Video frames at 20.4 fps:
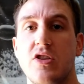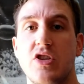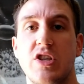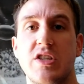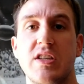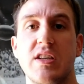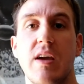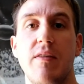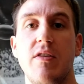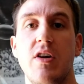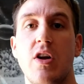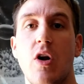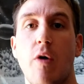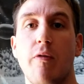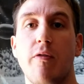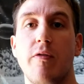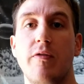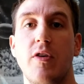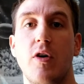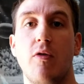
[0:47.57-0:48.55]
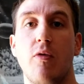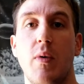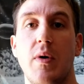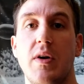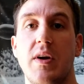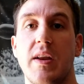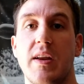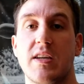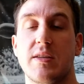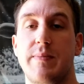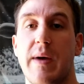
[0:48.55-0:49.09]
So just to give you an overview of what
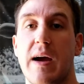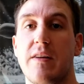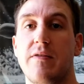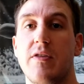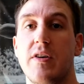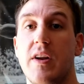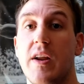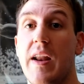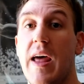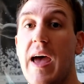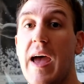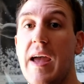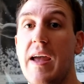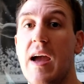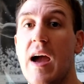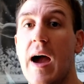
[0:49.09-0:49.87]
you can expect for today,